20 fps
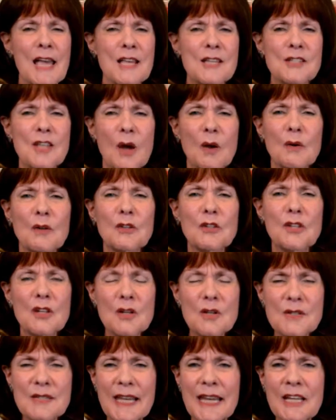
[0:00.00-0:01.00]
So
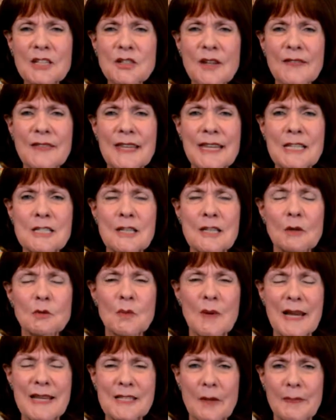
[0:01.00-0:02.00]
use each of these
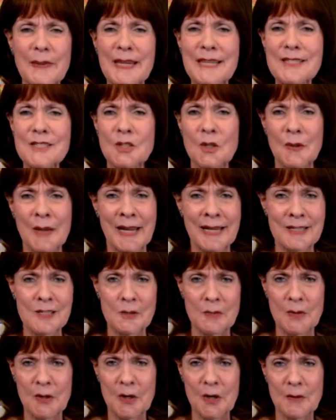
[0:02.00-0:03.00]
recipes to
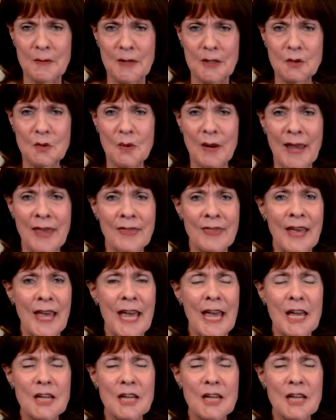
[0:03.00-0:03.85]
experiment with,